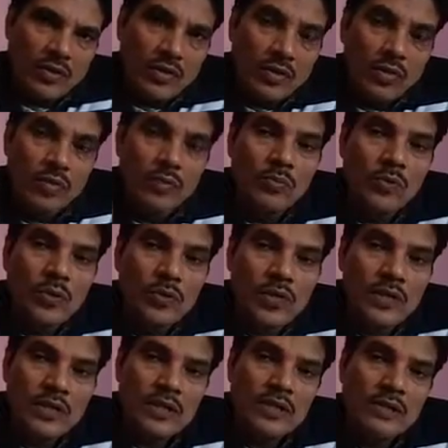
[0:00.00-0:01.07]
whom to
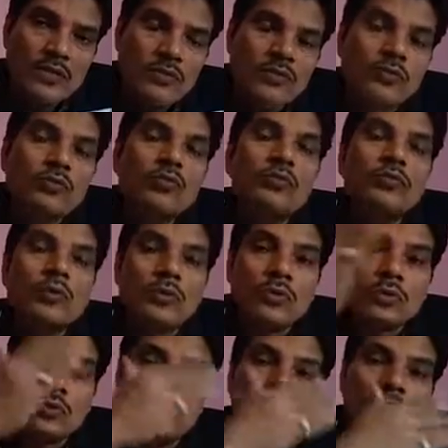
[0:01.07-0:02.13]
listen to,
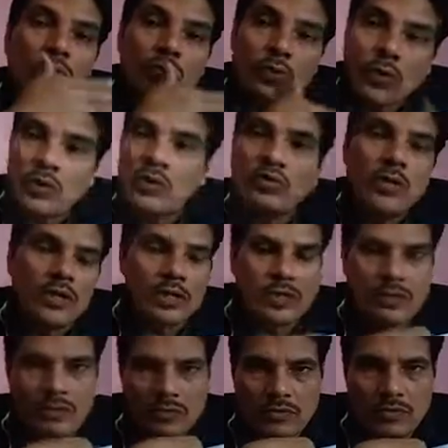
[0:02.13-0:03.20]
whom not to
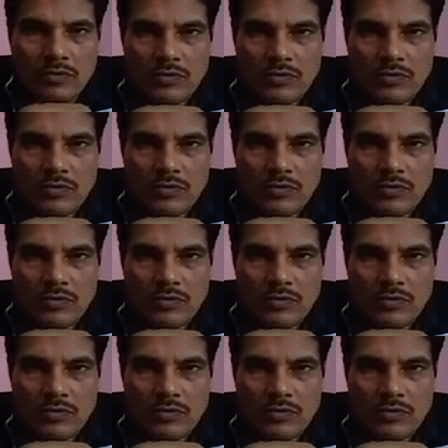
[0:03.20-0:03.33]
listen to.